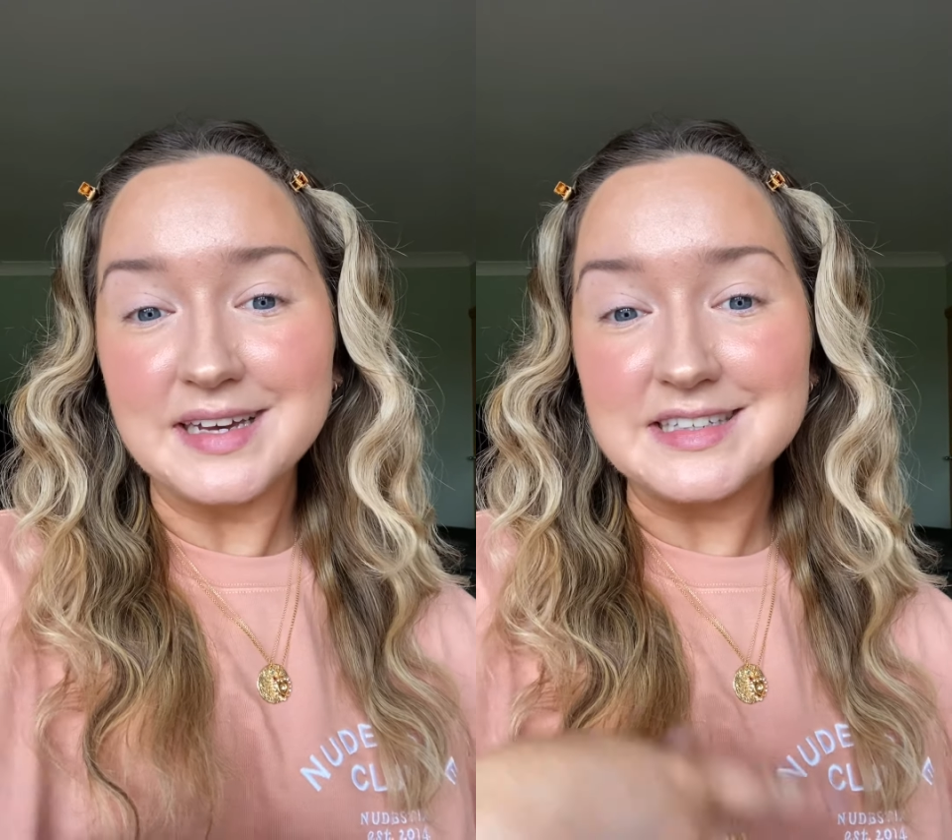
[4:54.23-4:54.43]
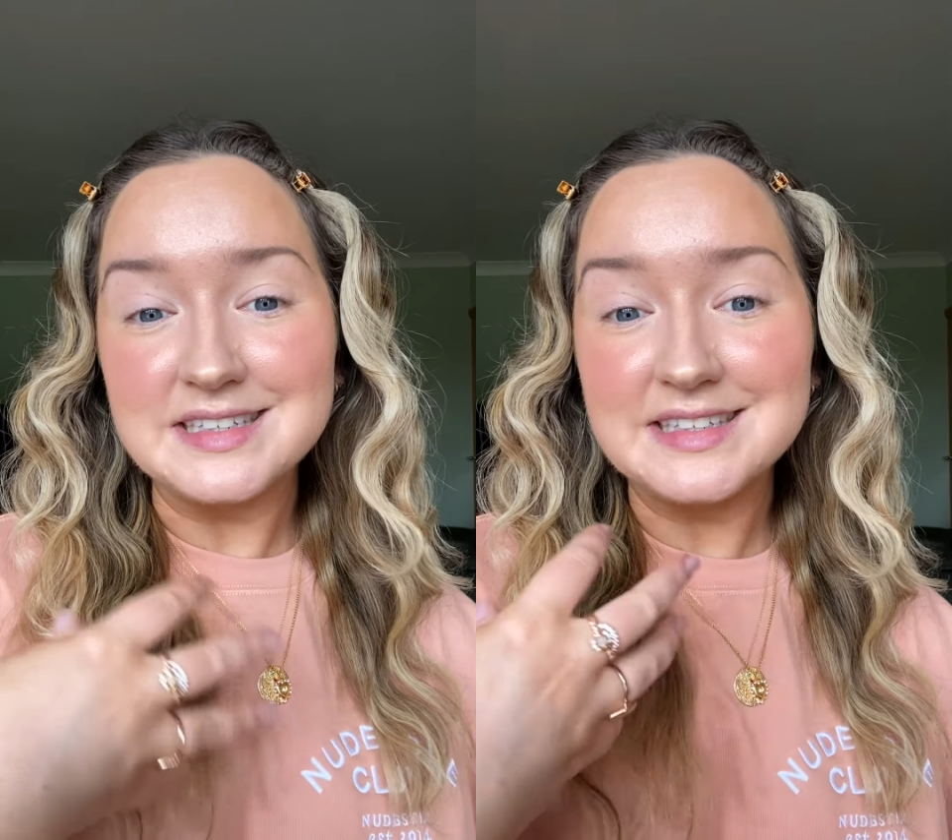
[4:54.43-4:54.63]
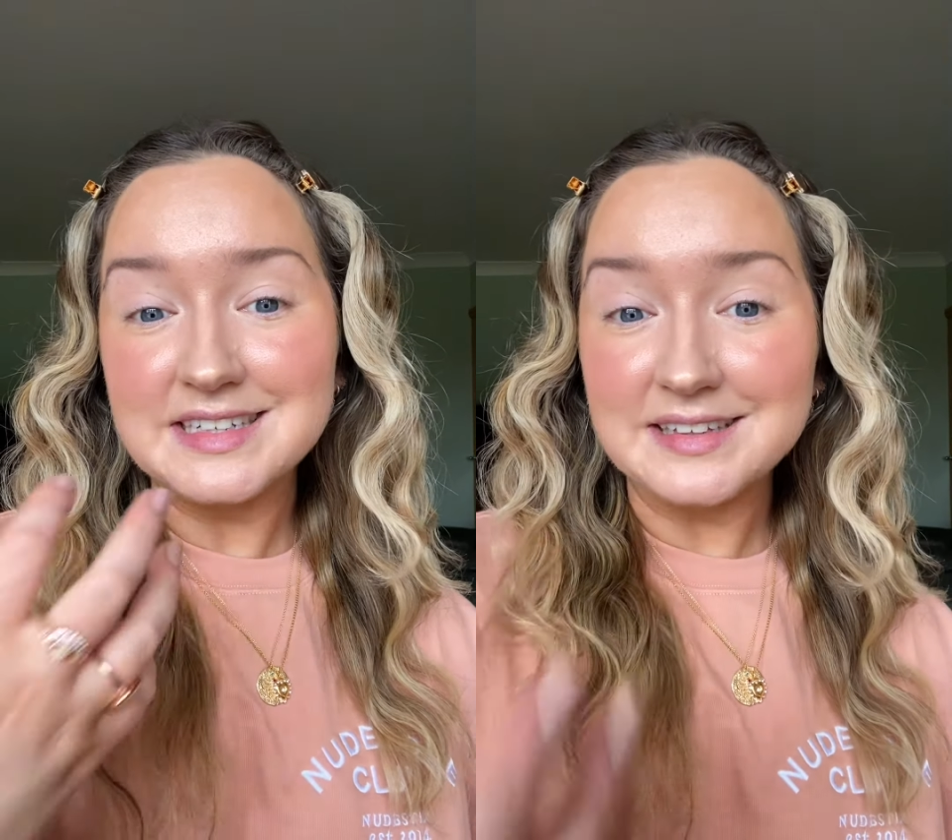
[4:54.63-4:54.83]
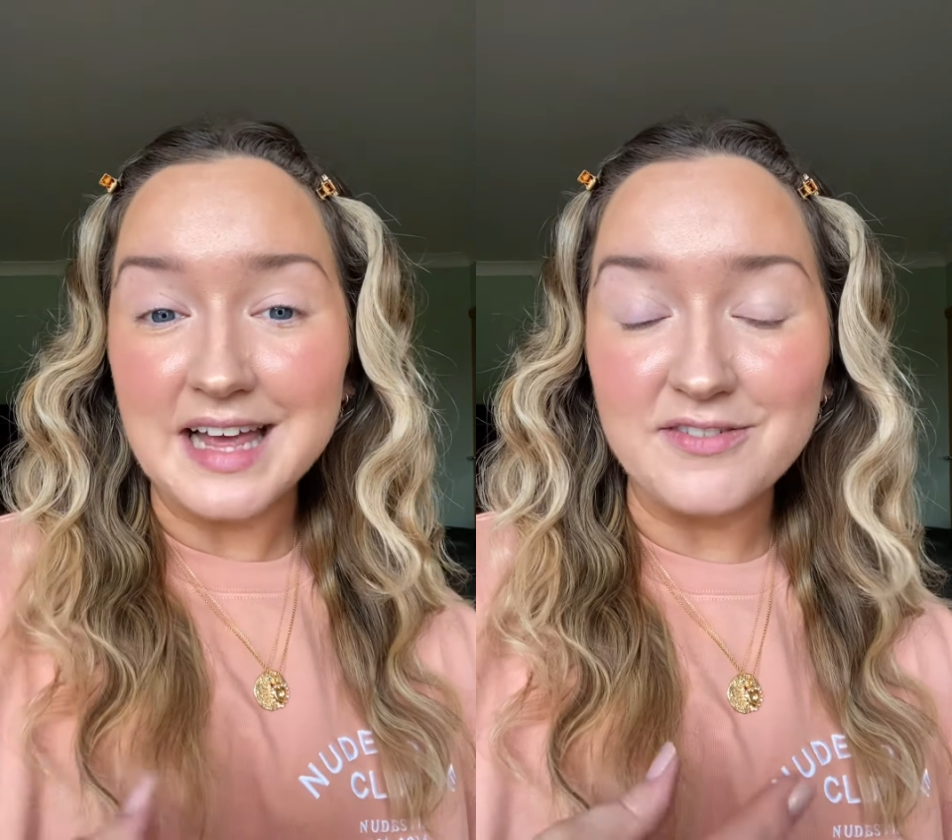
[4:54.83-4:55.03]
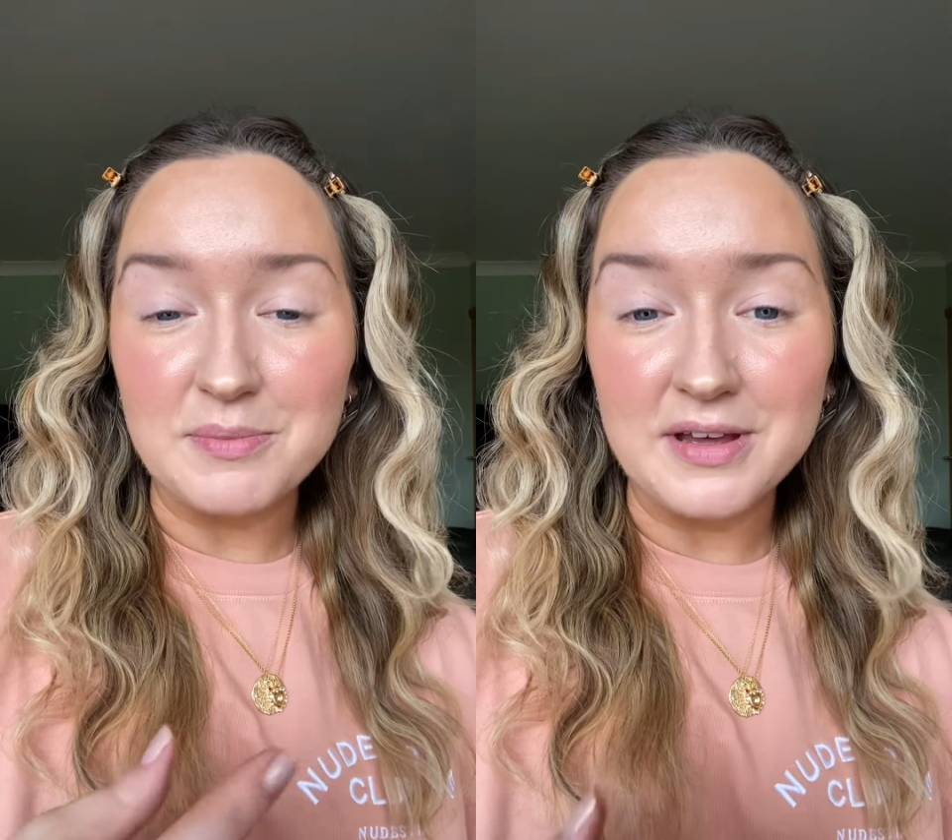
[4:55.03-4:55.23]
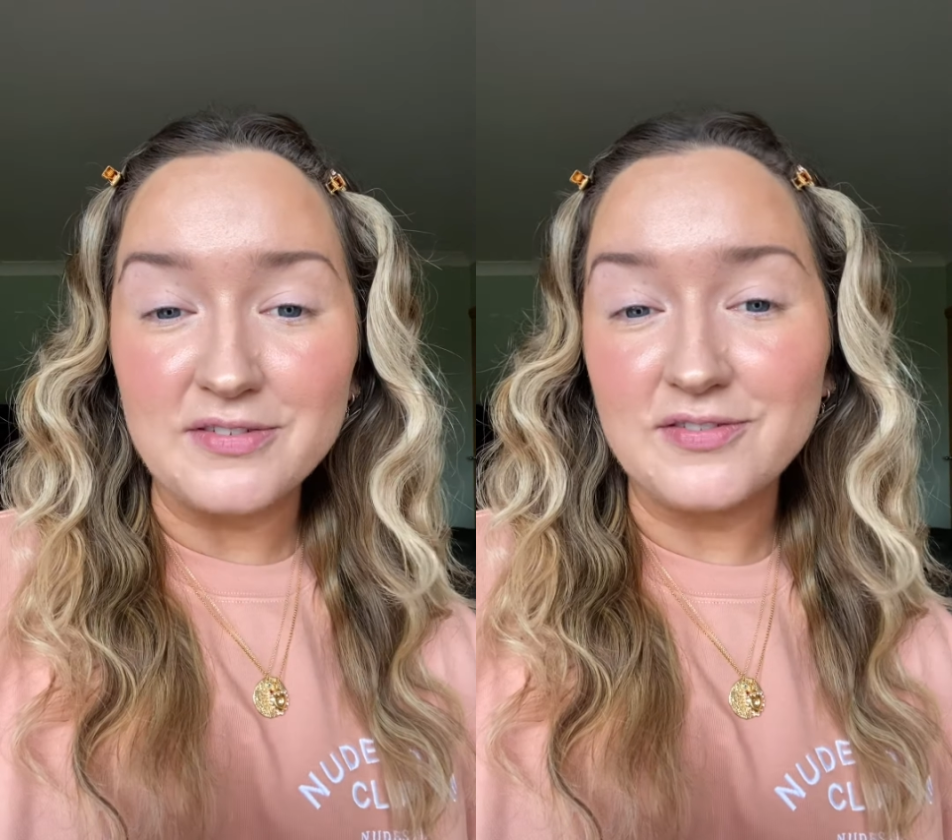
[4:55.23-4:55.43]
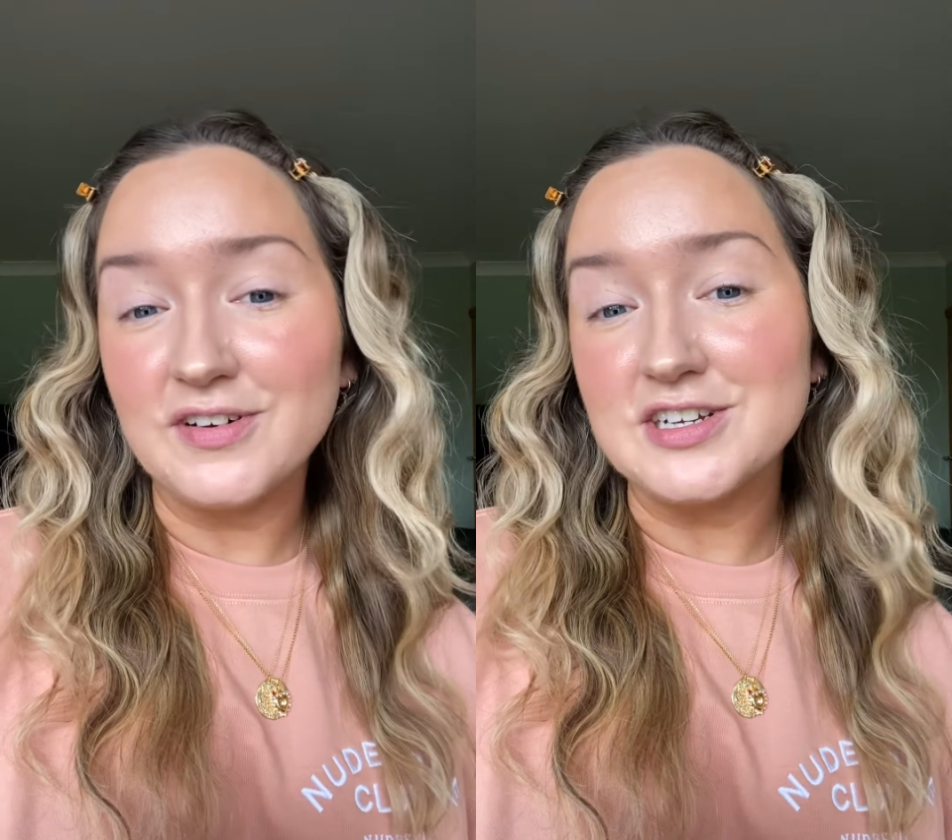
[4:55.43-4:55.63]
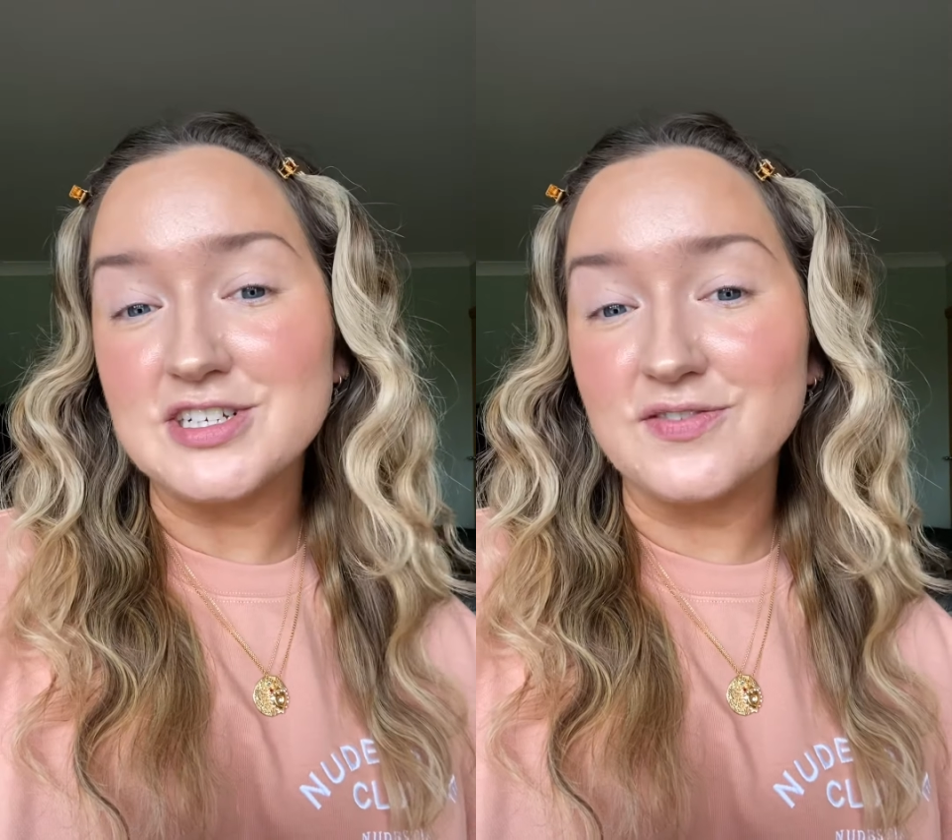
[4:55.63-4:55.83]
to still have a bit of
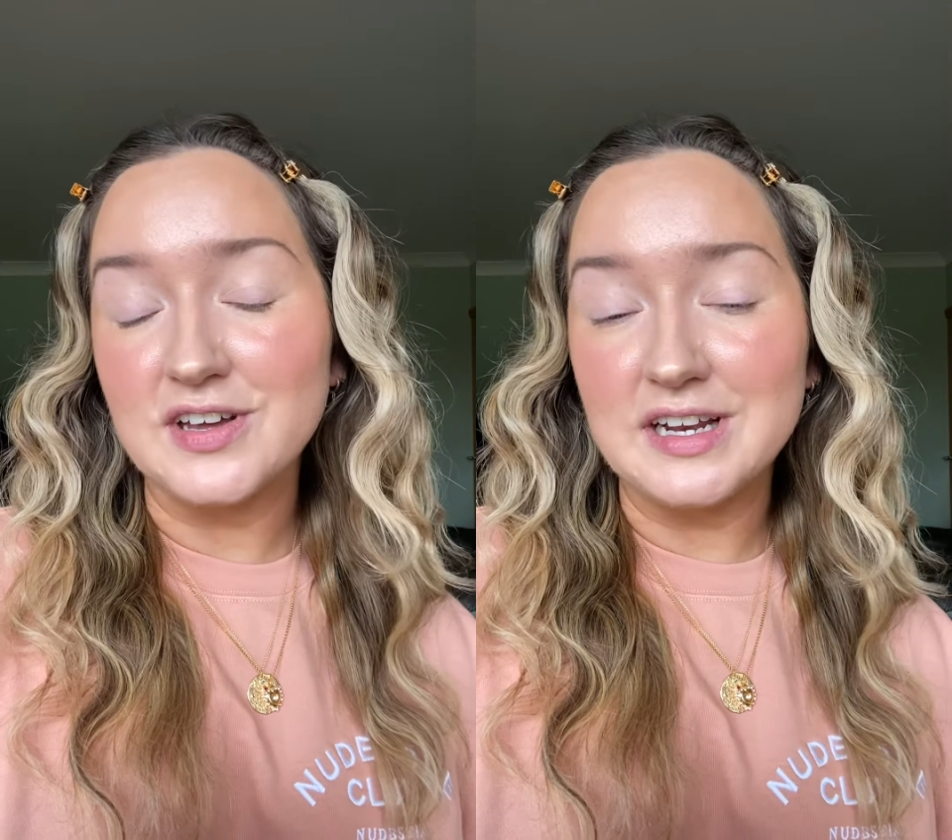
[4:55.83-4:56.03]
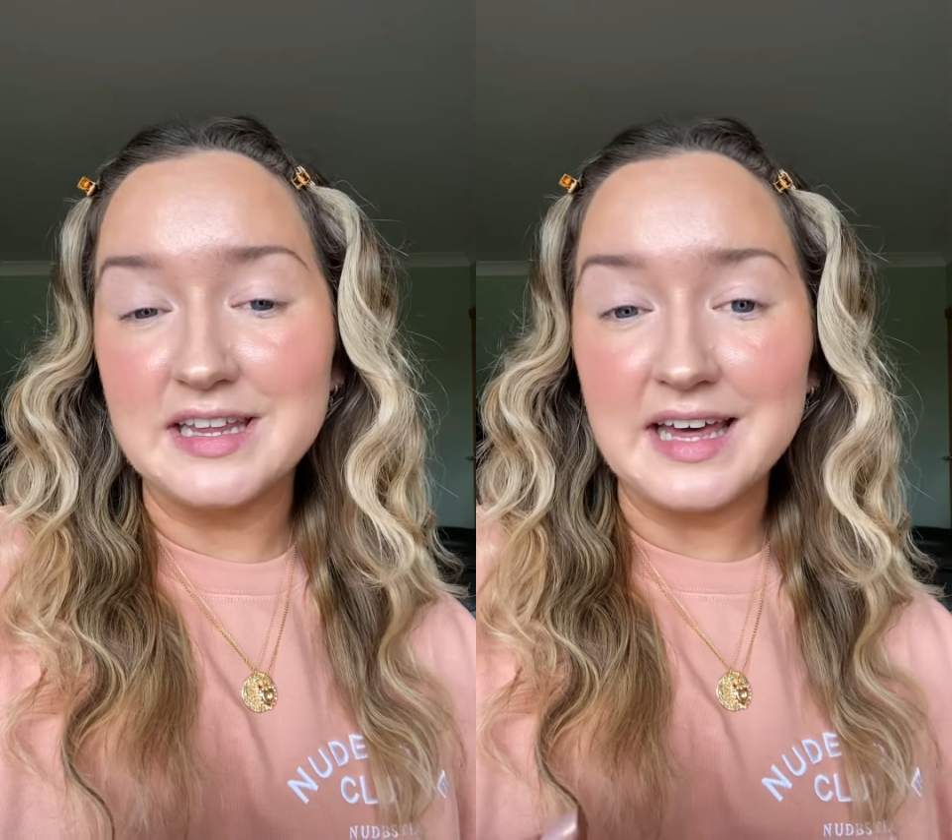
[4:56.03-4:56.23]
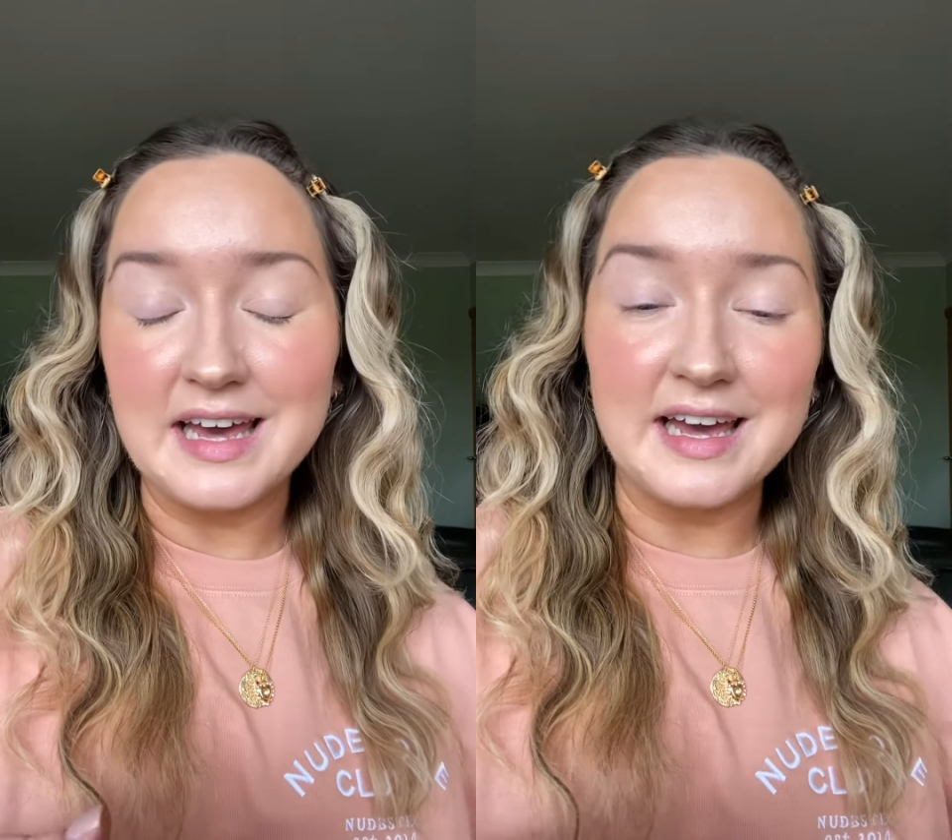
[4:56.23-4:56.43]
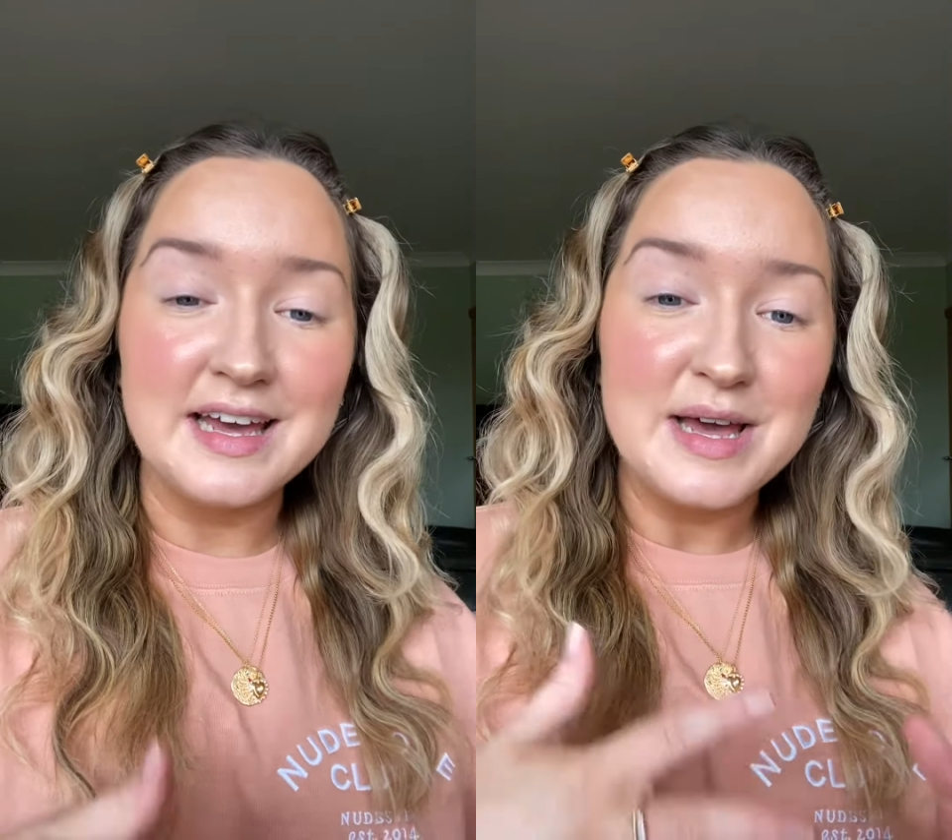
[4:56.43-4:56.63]
flush of colour there,